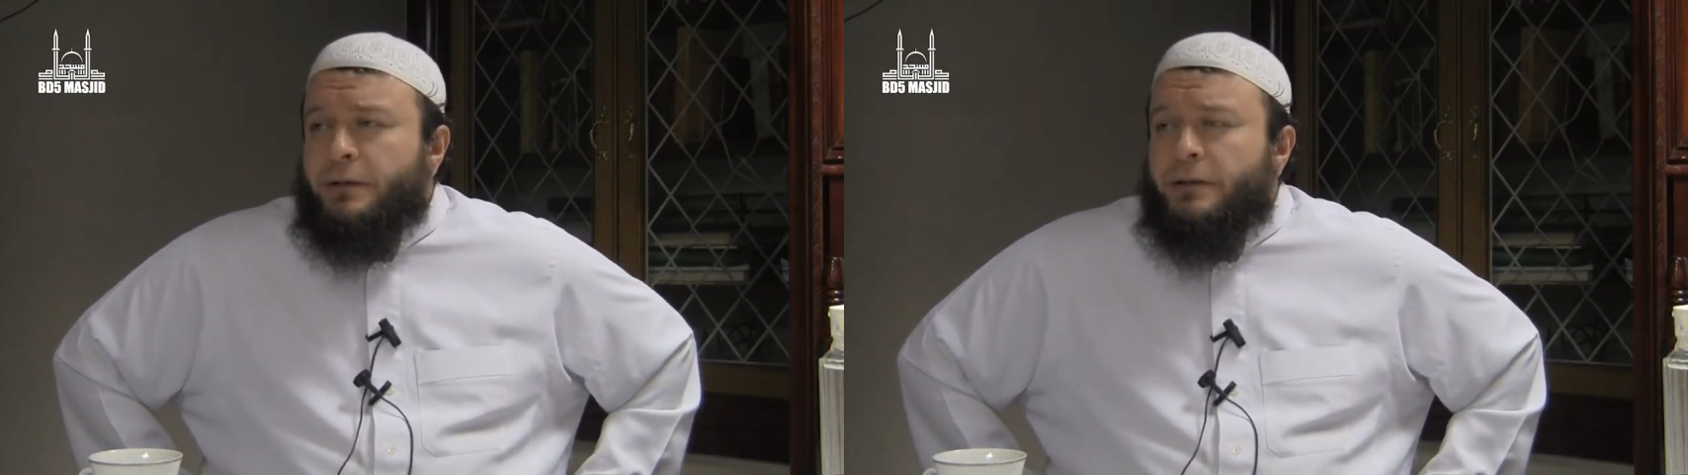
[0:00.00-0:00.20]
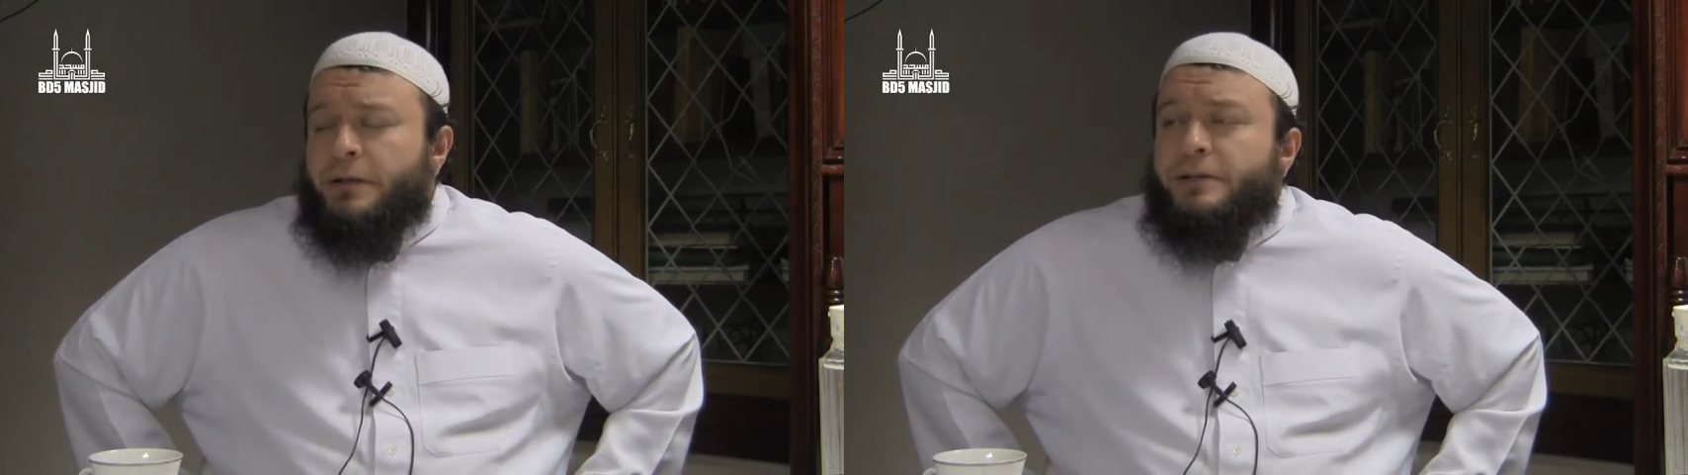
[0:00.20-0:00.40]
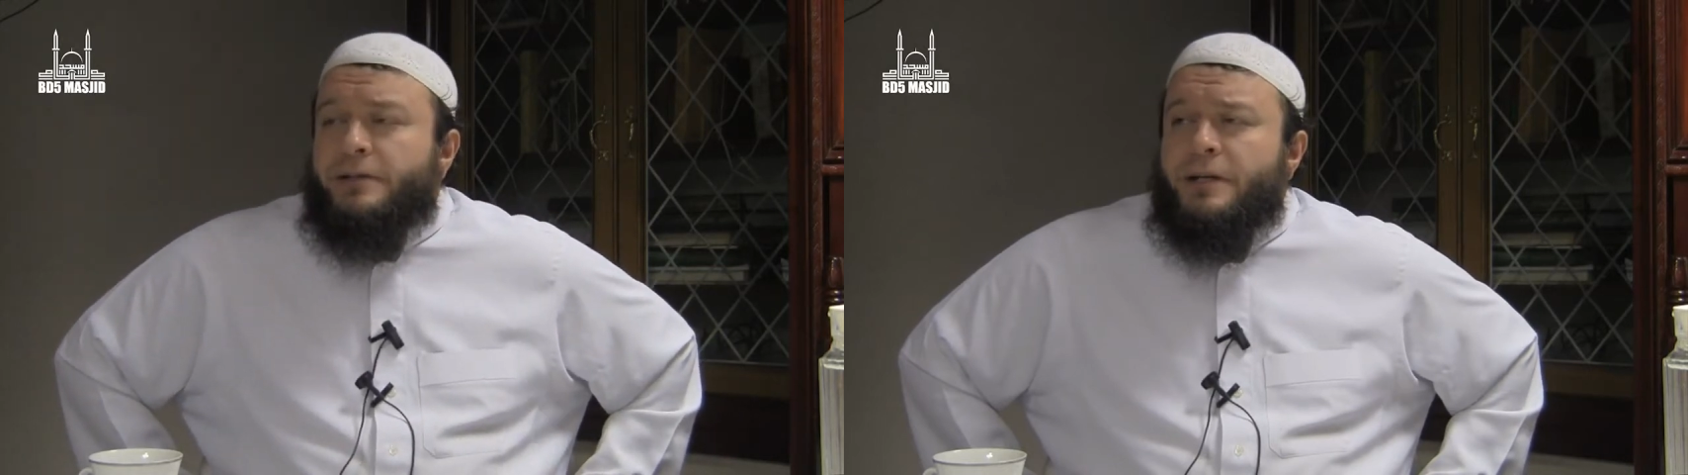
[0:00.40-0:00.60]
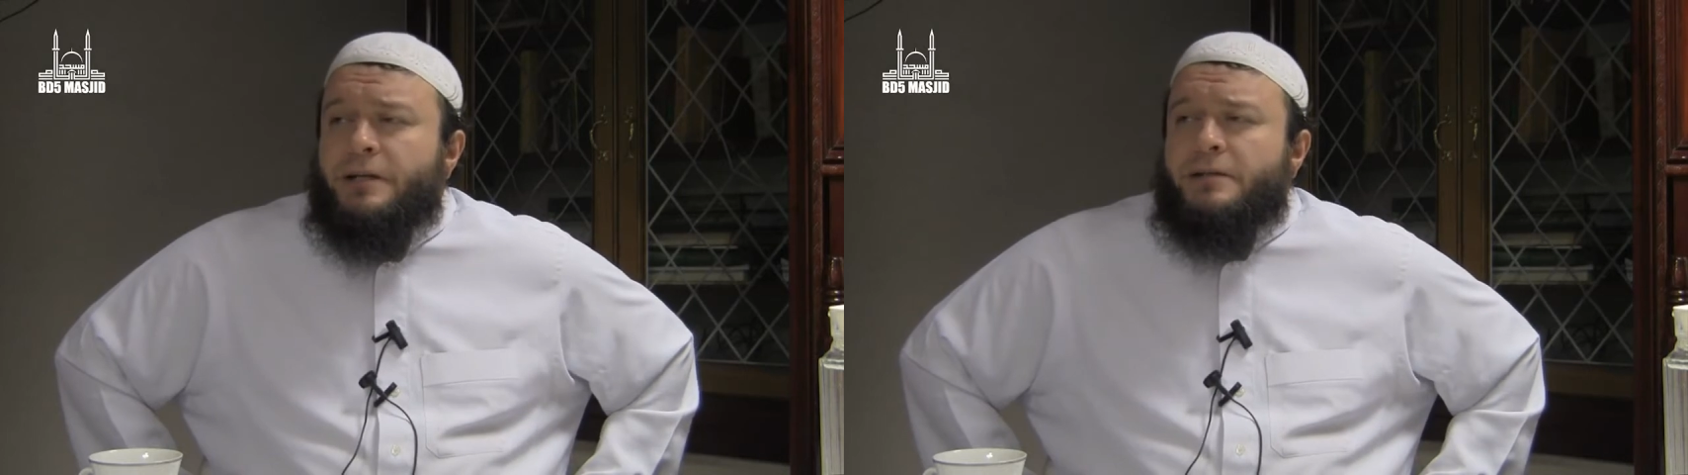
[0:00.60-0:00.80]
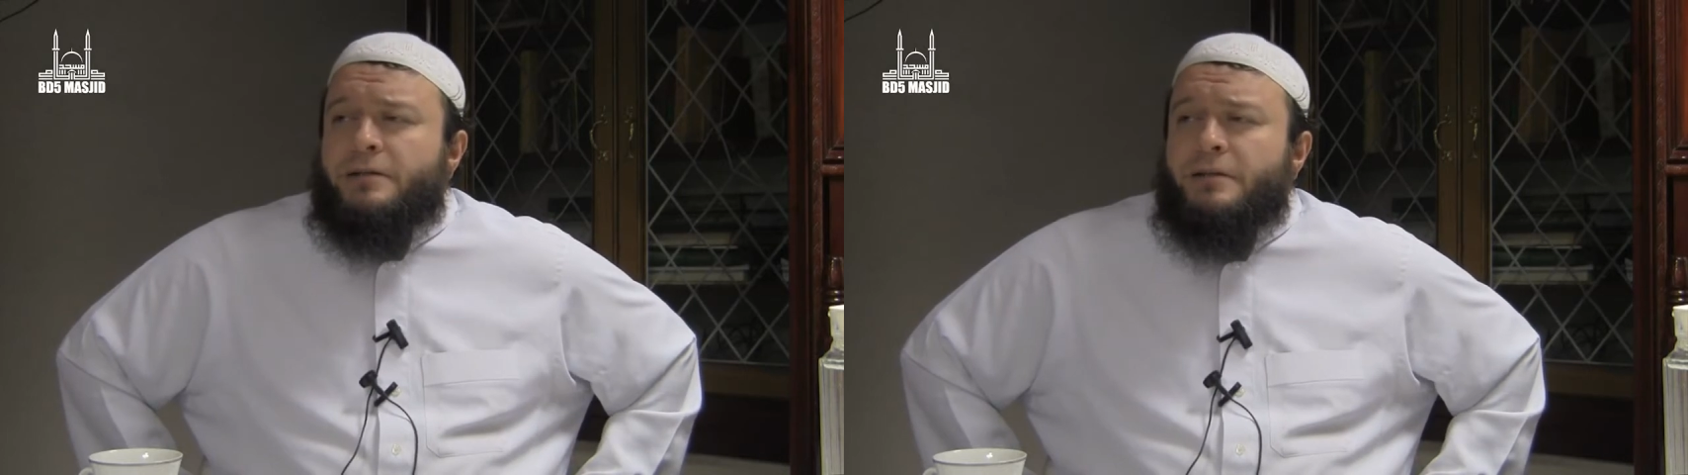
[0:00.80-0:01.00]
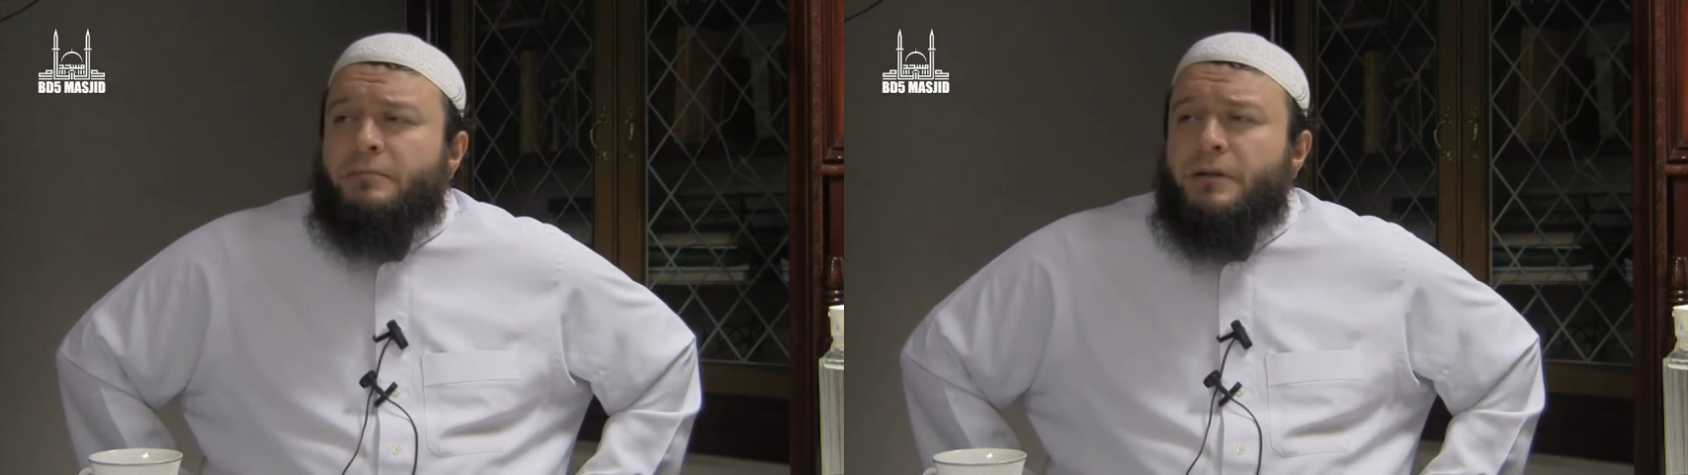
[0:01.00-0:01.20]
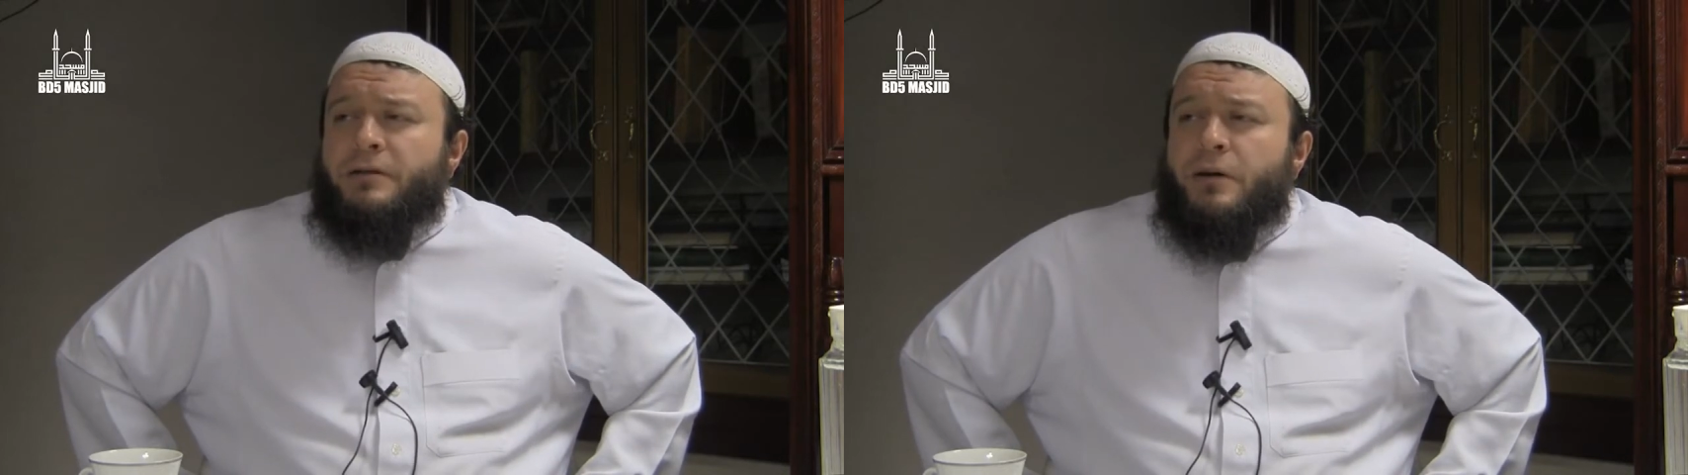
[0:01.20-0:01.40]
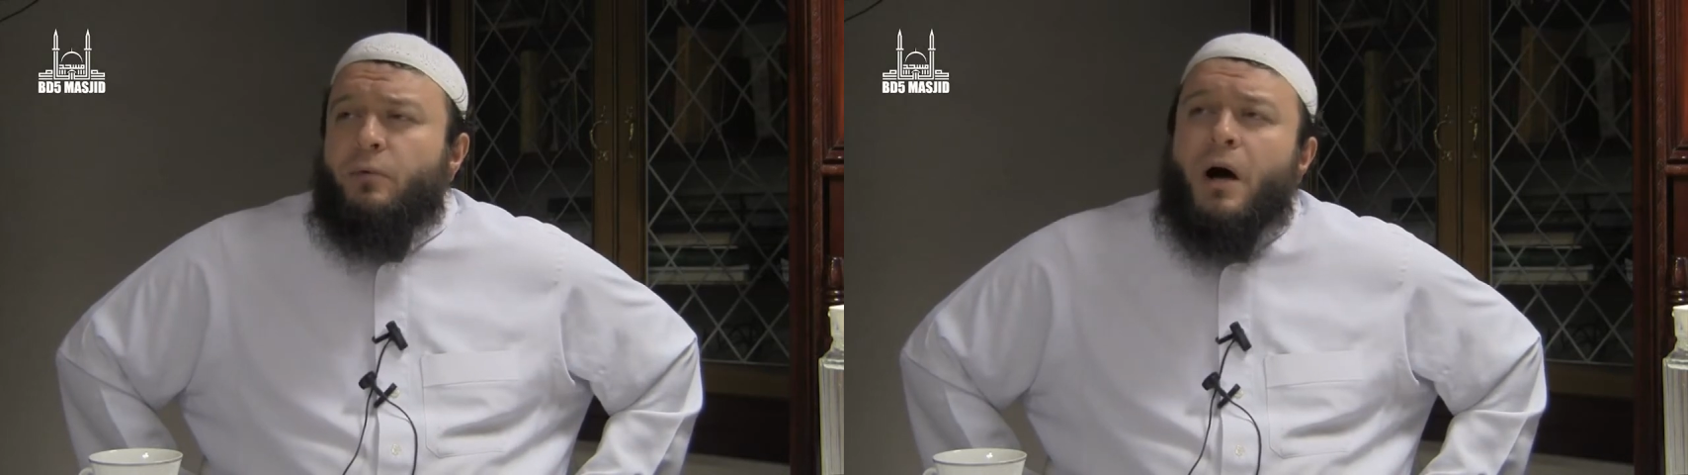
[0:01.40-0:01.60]
that says,
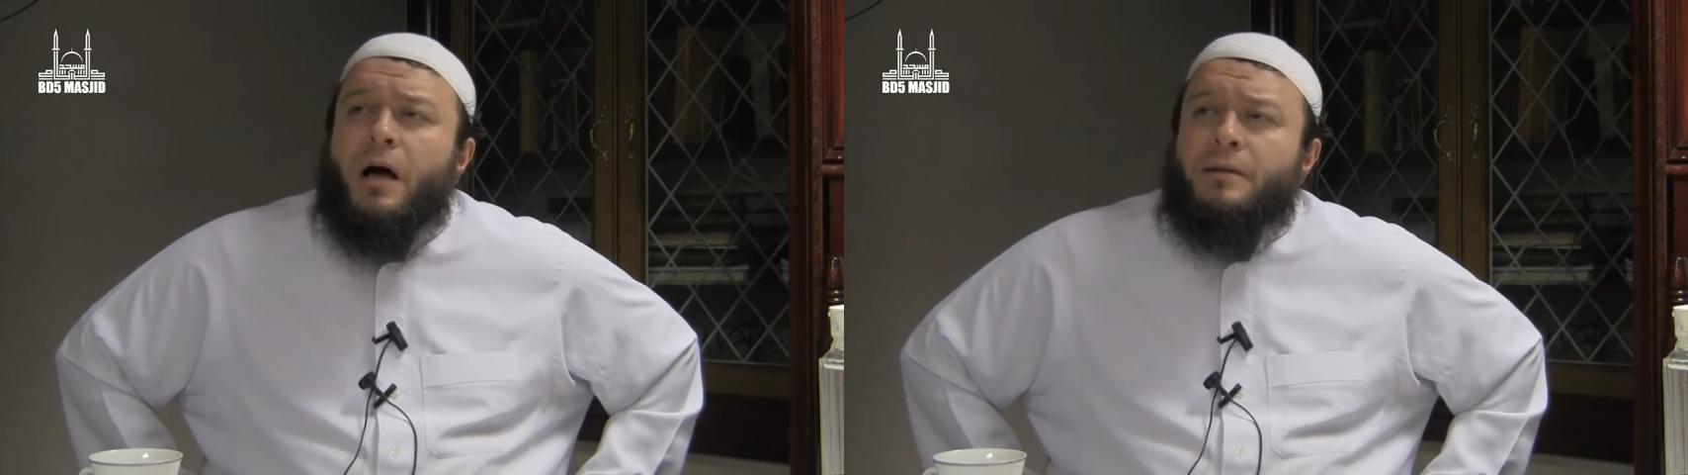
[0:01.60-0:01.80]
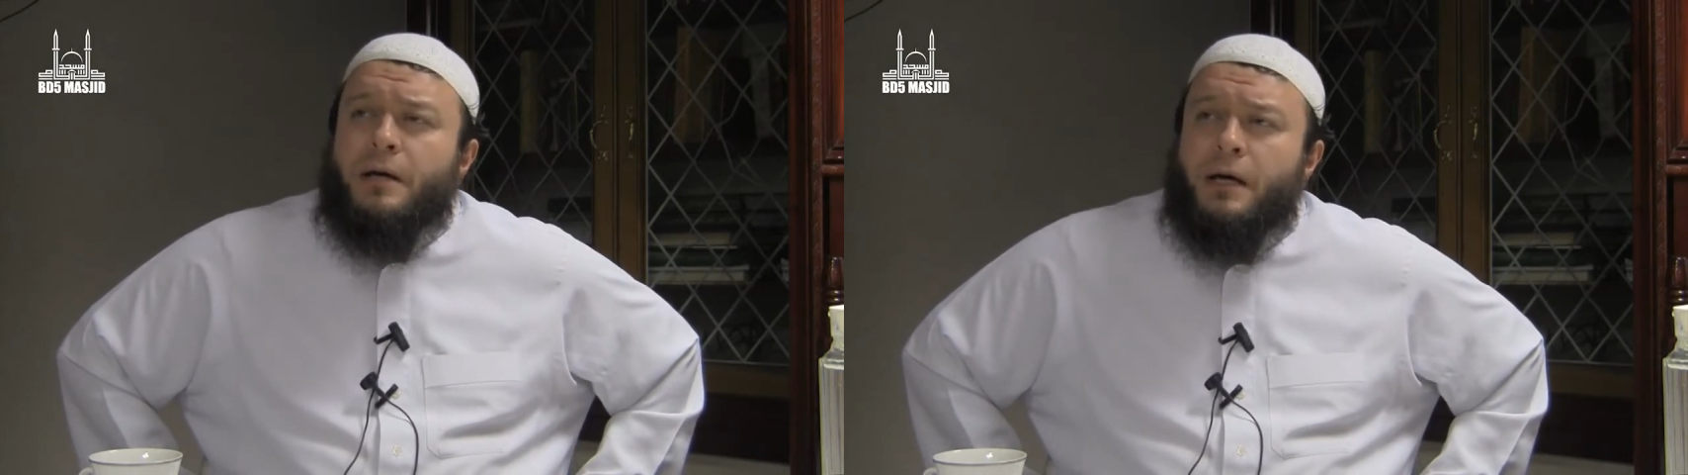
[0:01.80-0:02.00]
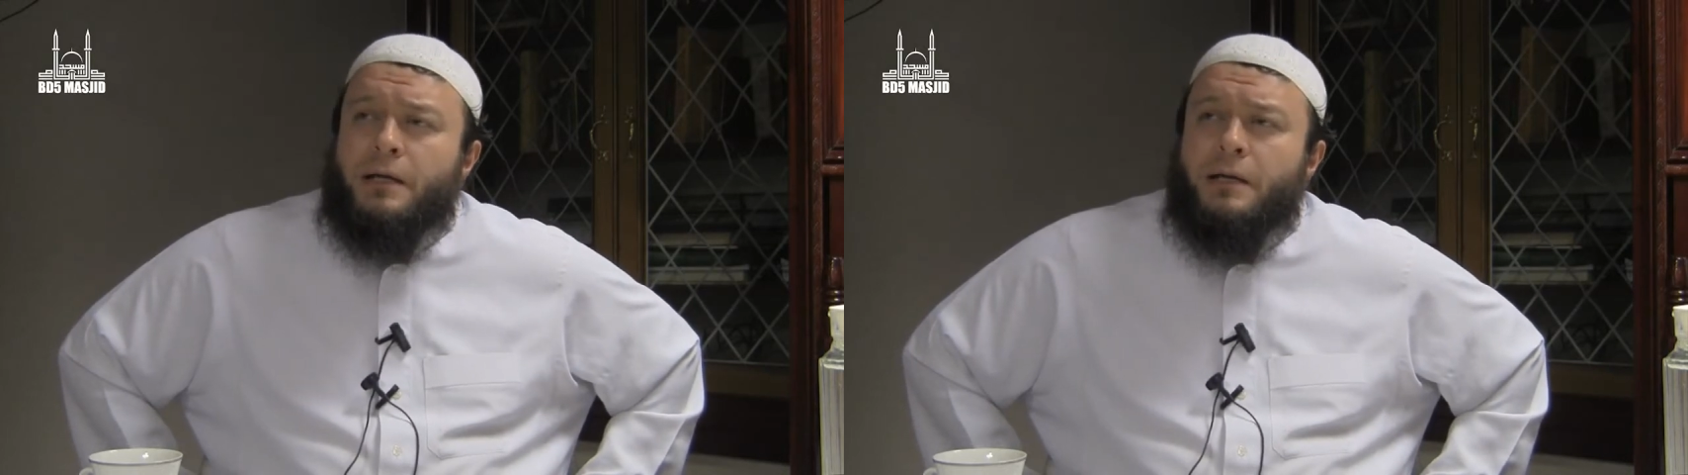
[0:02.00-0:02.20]
Man tawada'a